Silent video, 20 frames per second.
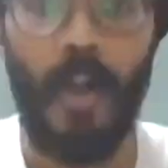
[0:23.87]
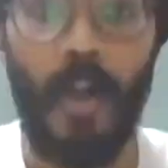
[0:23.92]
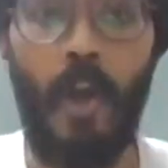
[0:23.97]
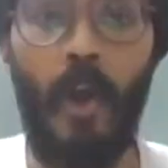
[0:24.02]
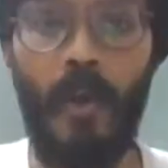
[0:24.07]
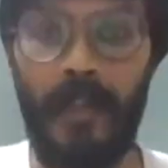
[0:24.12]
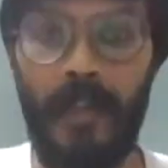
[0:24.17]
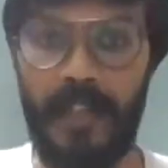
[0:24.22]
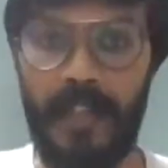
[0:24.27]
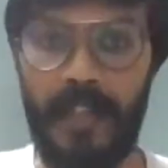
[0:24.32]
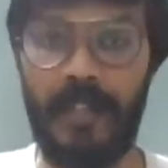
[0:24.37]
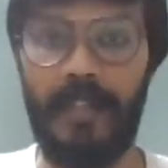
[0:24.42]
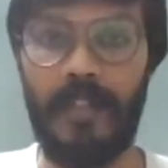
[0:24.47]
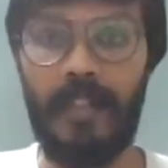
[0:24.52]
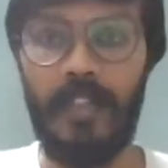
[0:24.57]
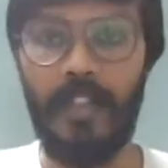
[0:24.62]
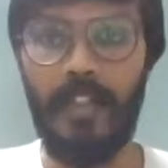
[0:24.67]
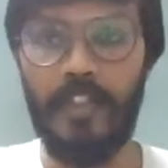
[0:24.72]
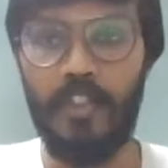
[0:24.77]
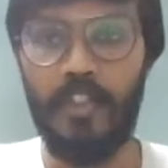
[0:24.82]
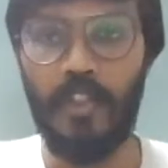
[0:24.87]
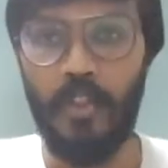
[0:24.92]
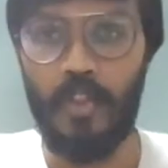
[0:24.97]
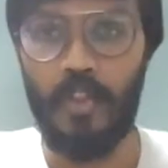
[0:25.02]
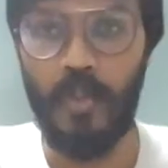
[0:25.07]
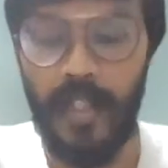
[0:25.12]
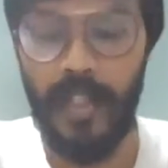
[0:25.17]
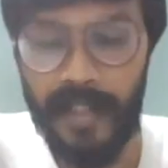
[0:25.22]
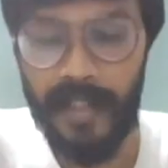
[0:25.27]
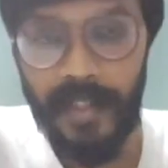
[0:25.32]
All right. So
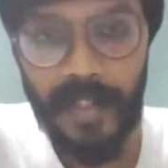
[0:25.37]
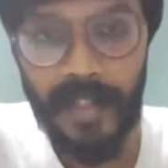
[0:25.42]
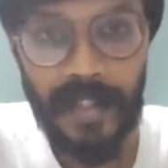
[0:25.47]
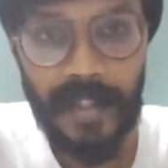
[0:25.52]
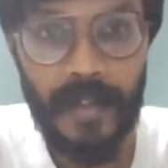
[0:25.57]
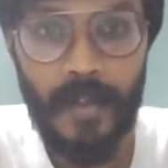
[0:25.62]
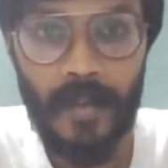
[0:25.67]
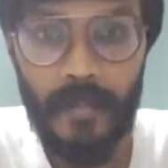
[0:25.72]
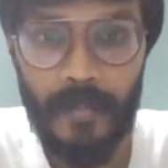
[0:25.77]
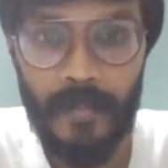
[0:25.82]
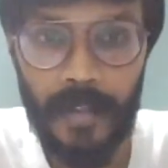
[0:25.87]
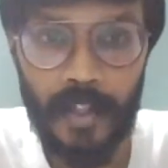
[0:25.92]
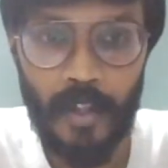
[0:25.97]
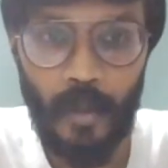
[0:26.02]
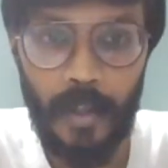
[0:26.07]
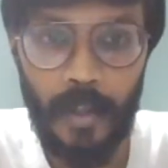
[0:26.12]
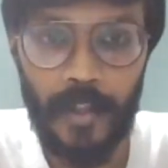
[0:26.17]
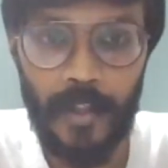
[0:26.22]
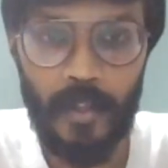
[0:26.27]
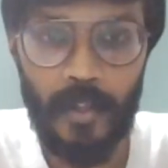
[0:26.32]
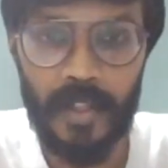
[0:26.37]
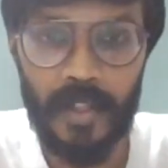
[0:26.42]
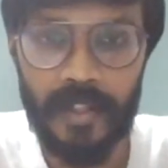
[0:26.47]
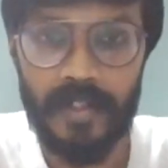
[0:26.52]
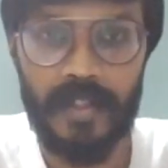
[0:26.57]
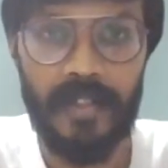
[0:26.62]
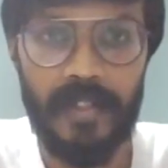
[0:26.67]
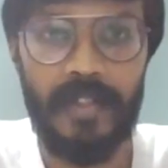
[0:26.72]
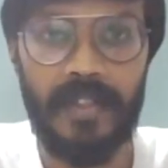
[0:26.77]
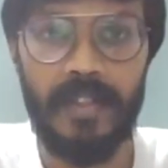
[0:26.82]
today we are going to
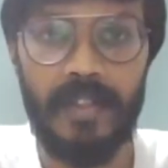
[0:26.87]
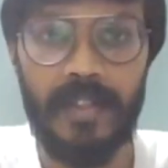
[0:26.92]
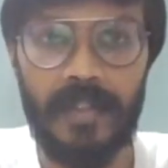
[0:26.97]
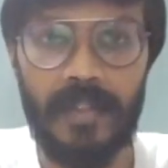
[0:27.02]
discuss